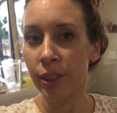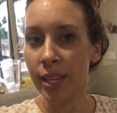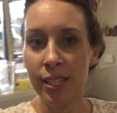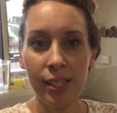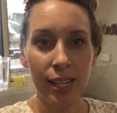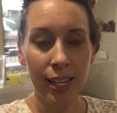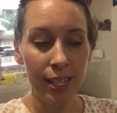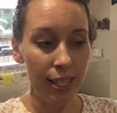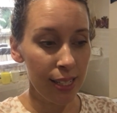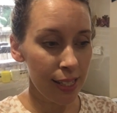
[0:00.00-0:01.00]
this
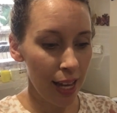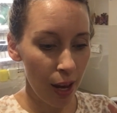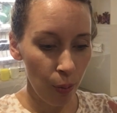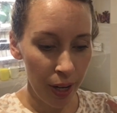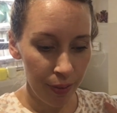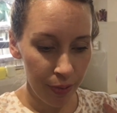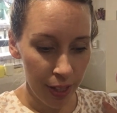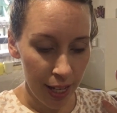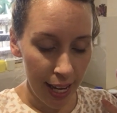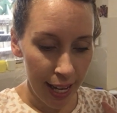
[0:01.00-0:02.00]
is one of the
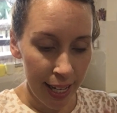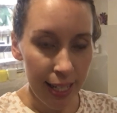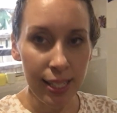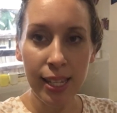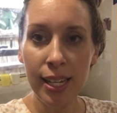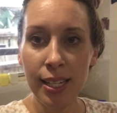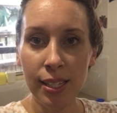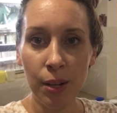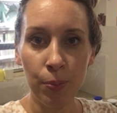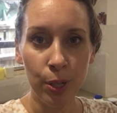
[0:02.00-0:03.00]

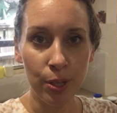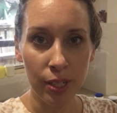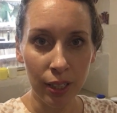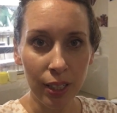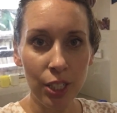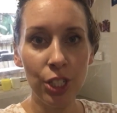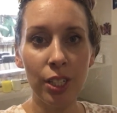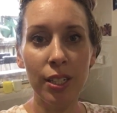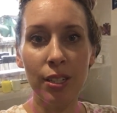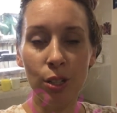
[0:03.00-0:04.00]
easiest, most
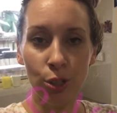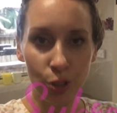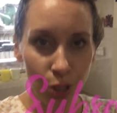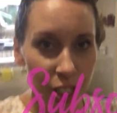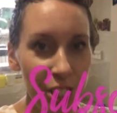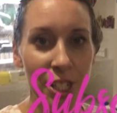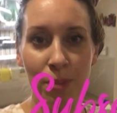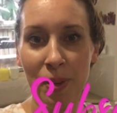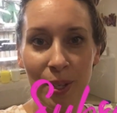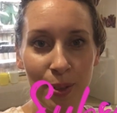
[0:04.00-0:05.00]
delicious, nutritious
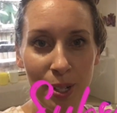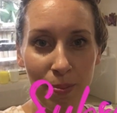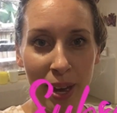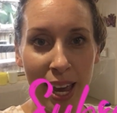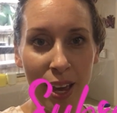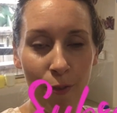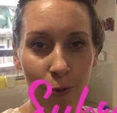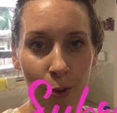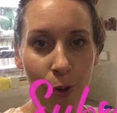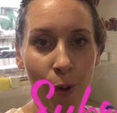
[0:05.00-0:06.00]
meals to make
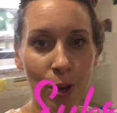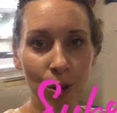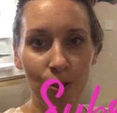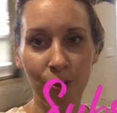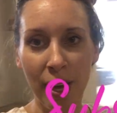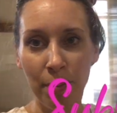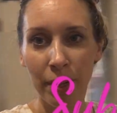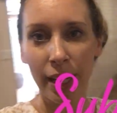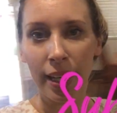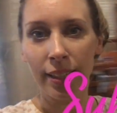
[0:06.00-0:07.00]
for your
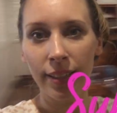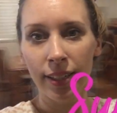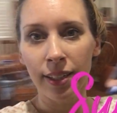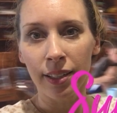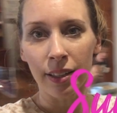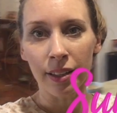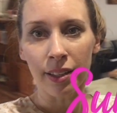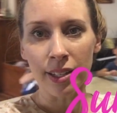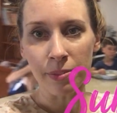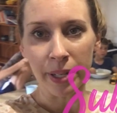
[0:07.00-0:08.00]
family.
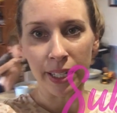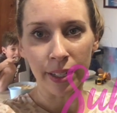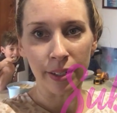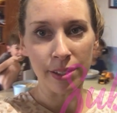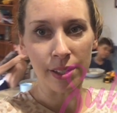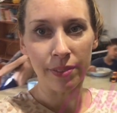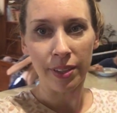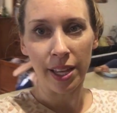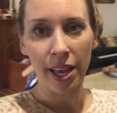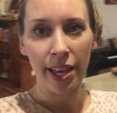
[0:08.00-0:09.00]
There's my kiddos over
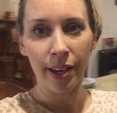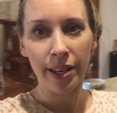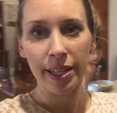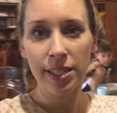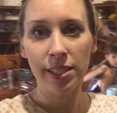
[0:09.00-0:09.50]
there. Hey guys.